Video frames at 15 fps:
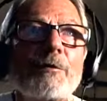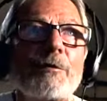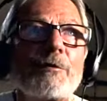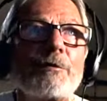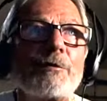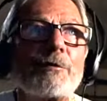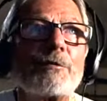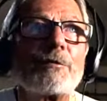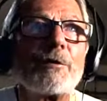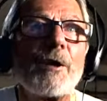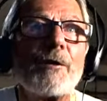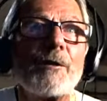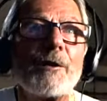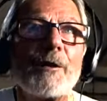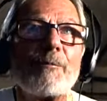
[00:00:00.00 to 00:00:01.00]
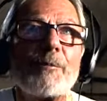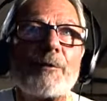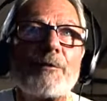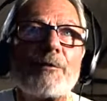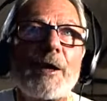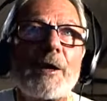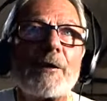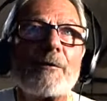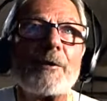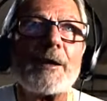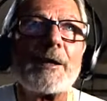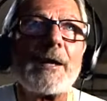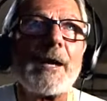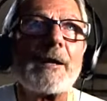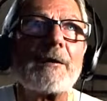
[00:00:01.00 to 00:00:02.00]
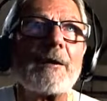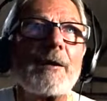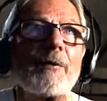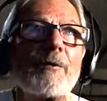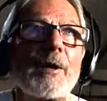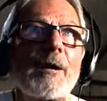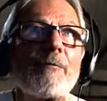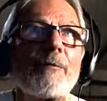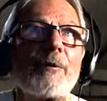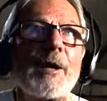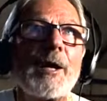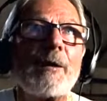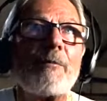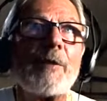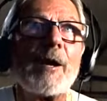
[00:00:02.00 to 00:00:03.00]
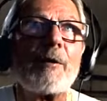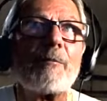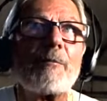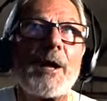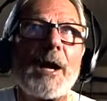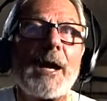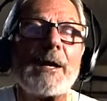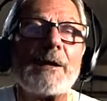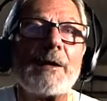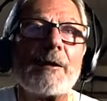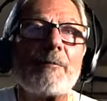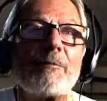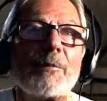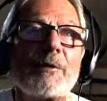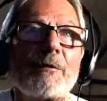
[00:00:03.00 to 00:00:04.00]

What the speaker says: that's just started up a channel. I don't have their name down pat yet, but